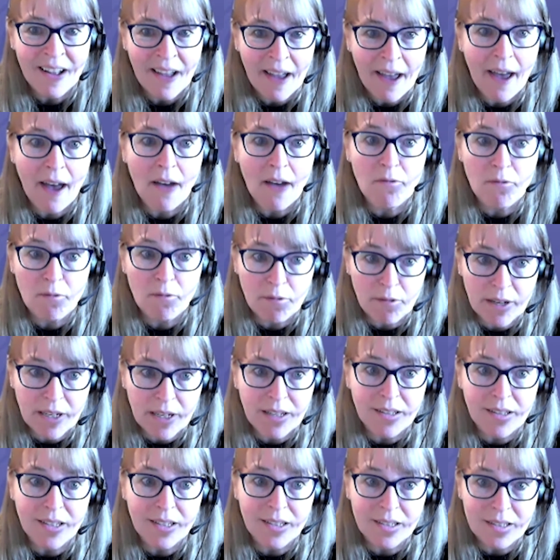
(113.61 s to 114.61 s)
have
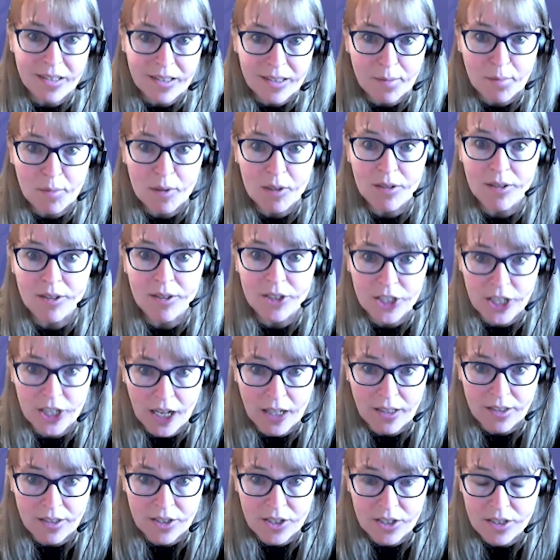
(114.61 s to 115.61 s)
really similar
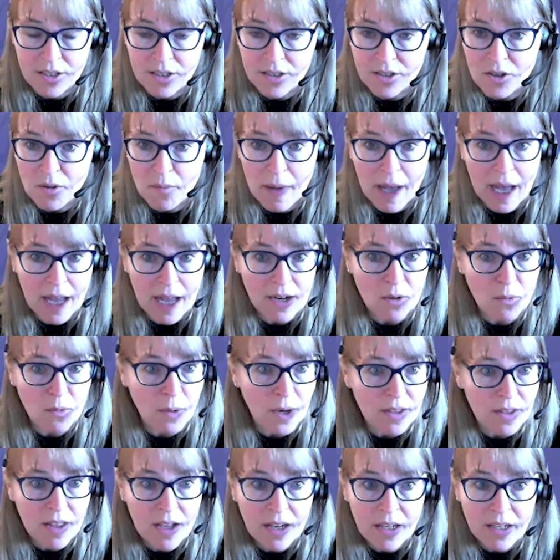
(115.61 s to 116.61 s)
challenges, no matter
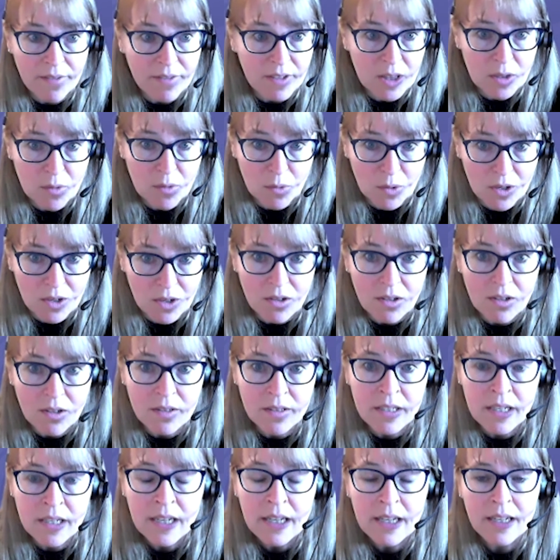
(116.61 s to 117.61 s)
where they live in the
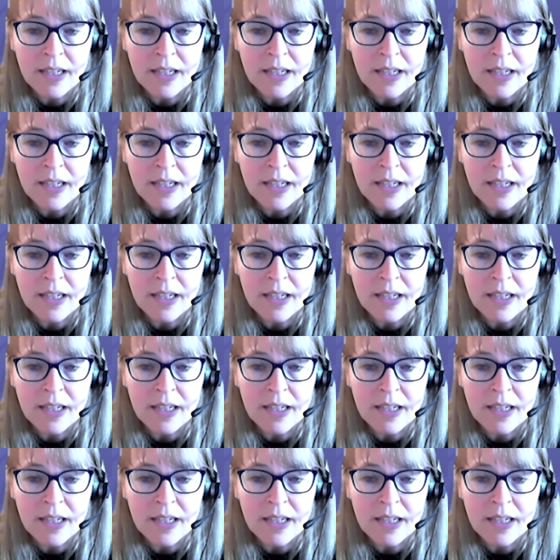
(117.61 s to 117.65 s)
world.